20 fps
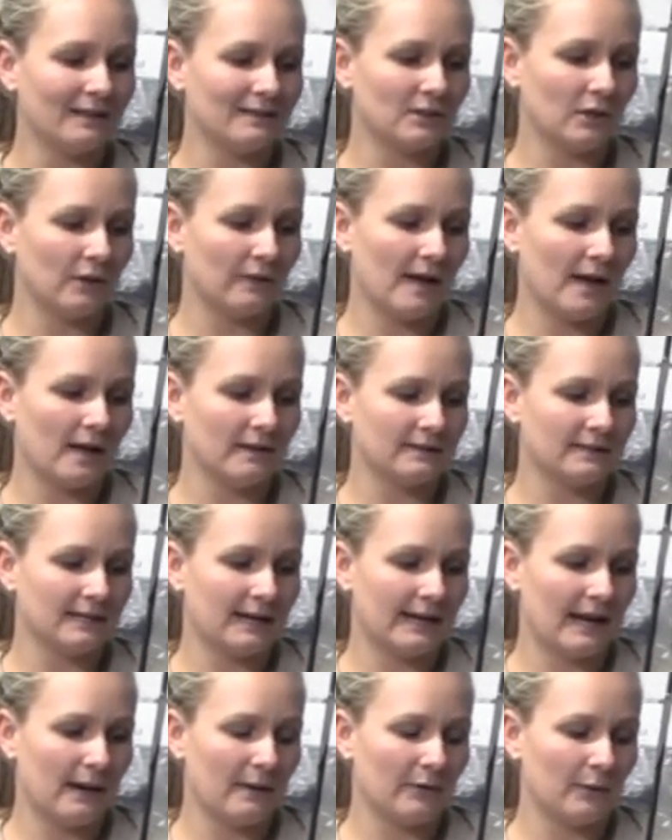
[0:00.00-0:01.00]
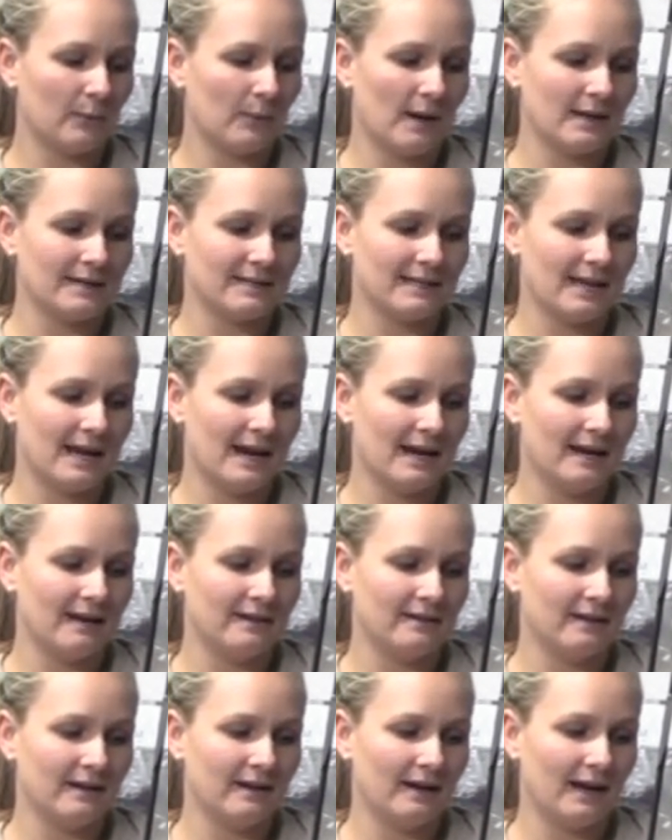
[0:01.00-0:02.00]
So they'll start out with a
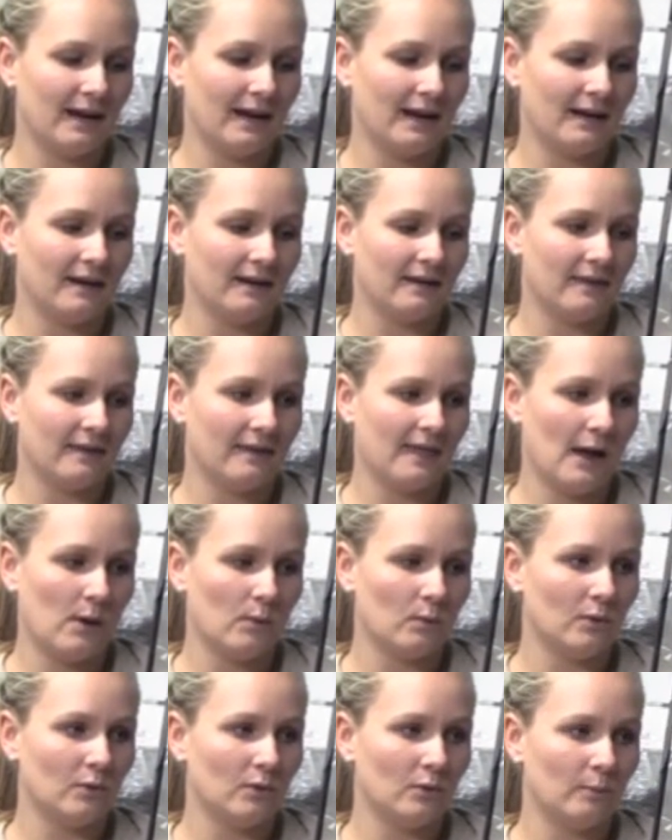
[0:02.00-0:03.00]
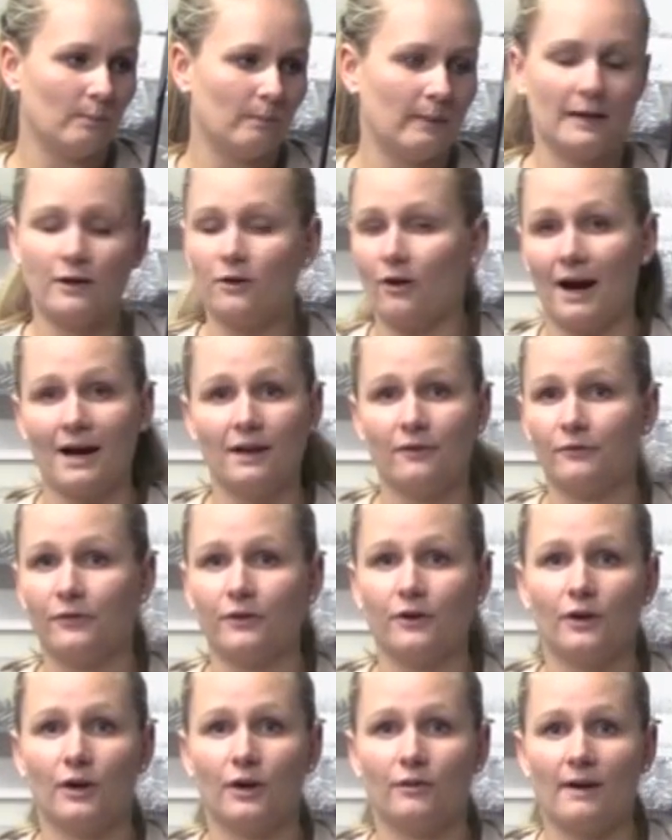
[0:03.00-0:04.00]
110, and that will be great
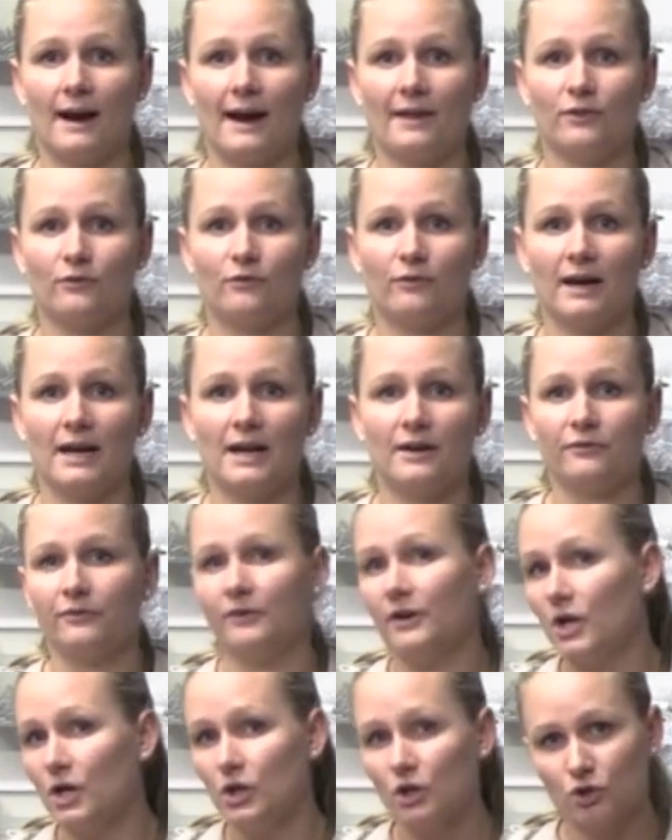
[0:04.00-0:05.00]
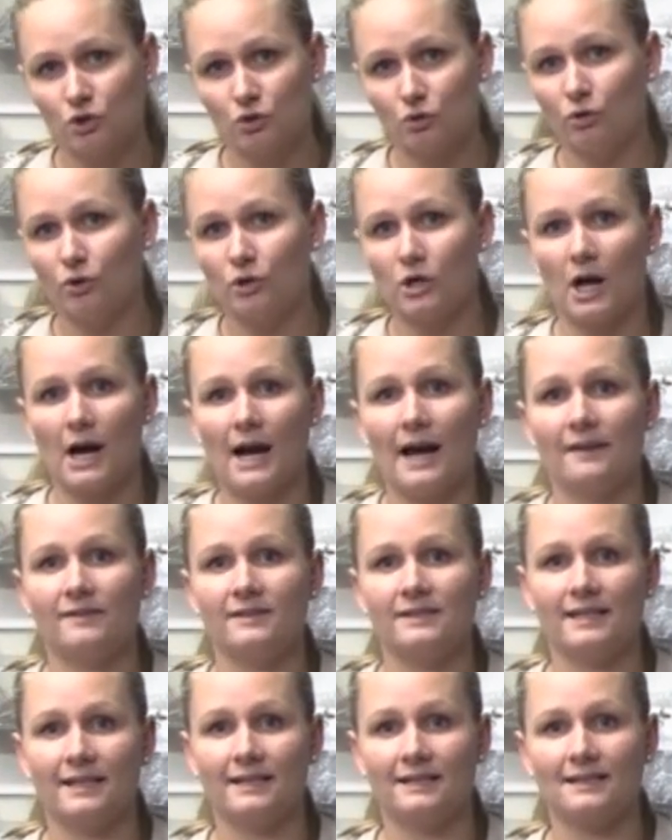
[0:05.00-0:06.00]
for around the reef, shore dives,
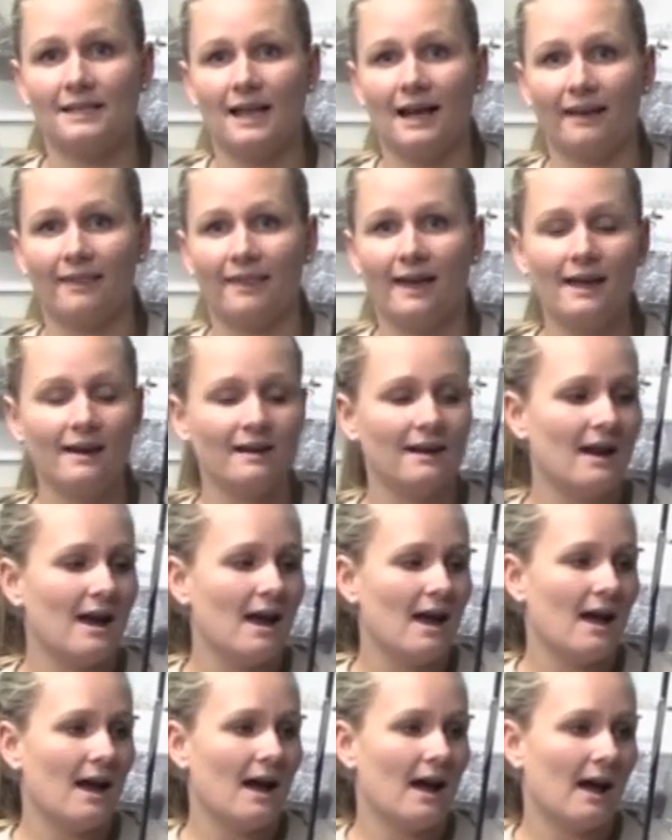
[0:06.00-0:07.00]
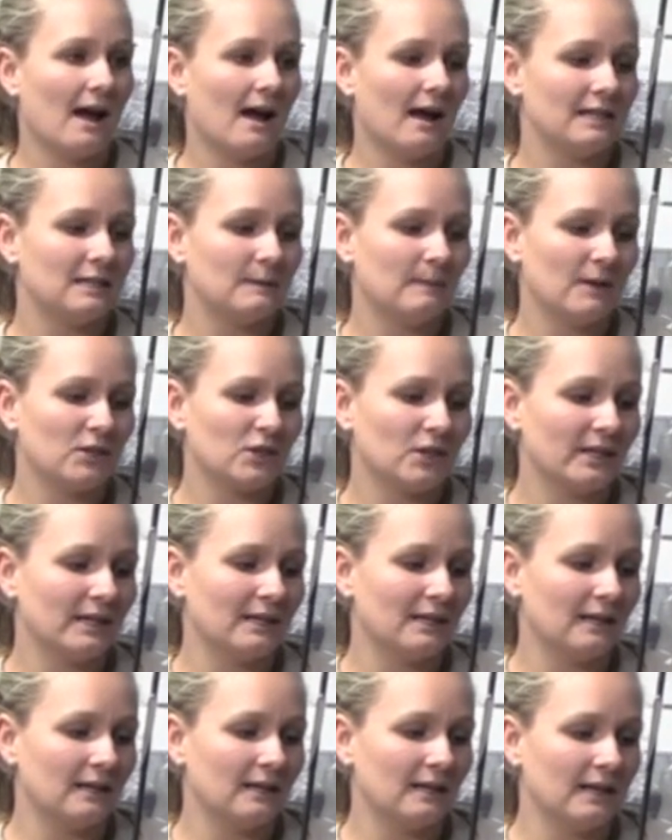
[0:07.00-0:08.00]
things like that.
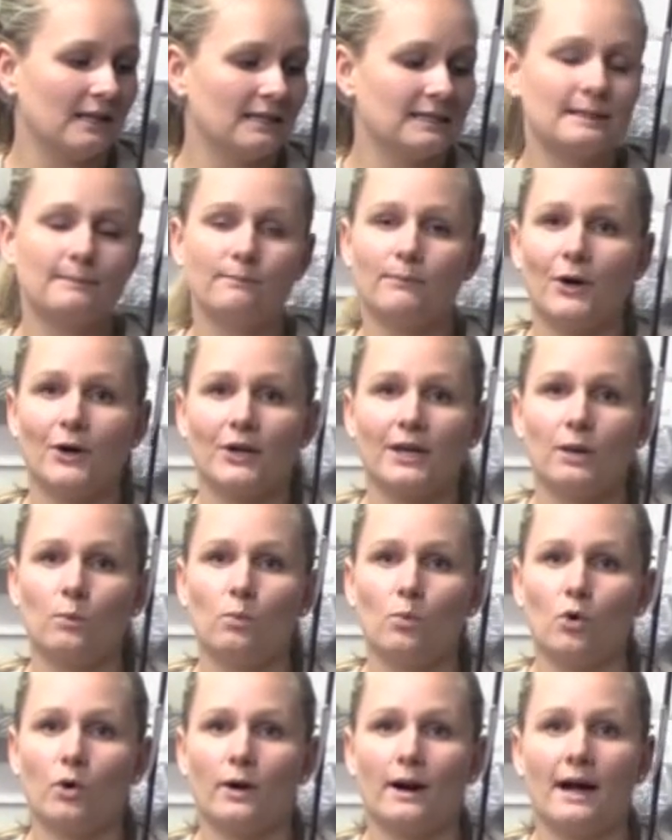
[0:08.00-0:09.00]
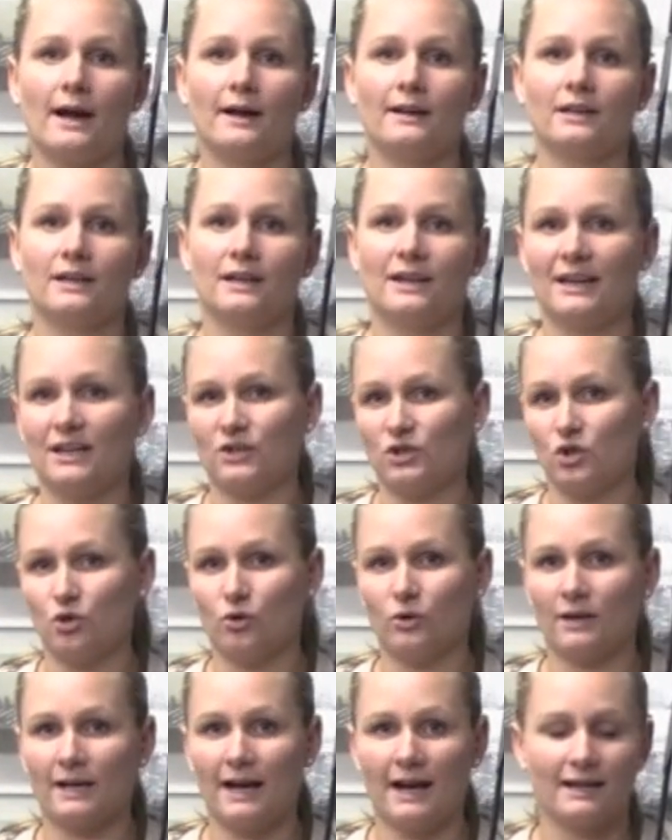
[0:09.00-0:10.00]
Especially in some murky water, you need a
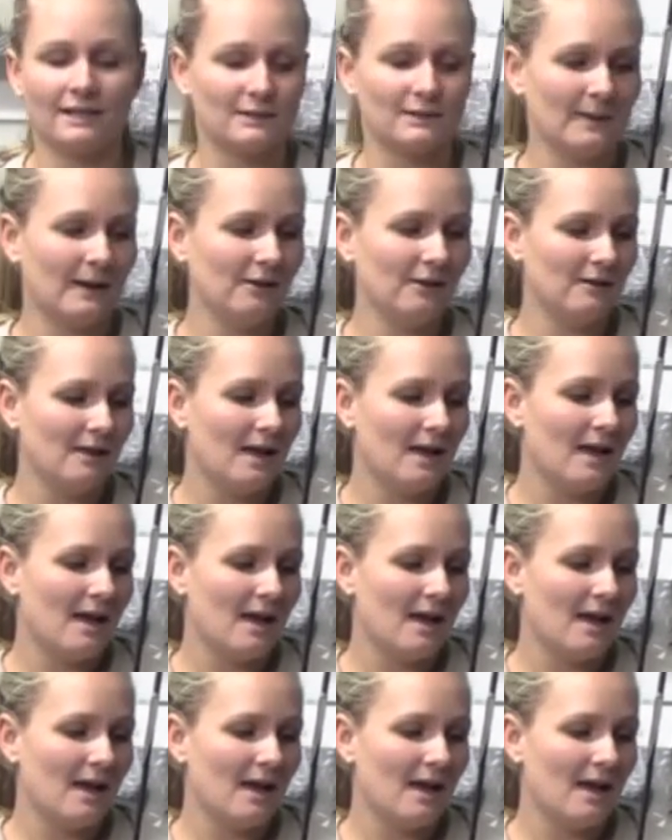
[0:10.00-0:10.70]
shorter gun as well.